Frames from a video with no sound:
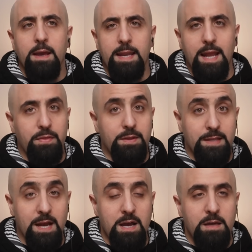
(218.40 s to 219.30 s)
And at the
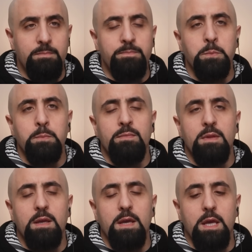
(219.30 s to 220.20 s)
time,
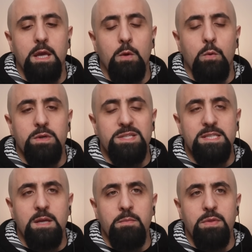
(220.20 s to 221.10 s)
it was
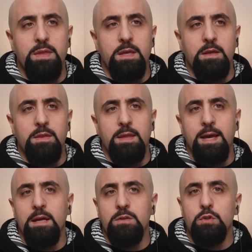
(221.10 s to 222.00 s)
something
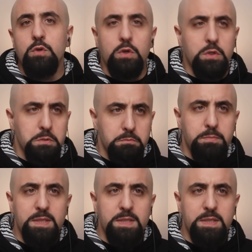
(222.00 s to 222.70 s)
that you could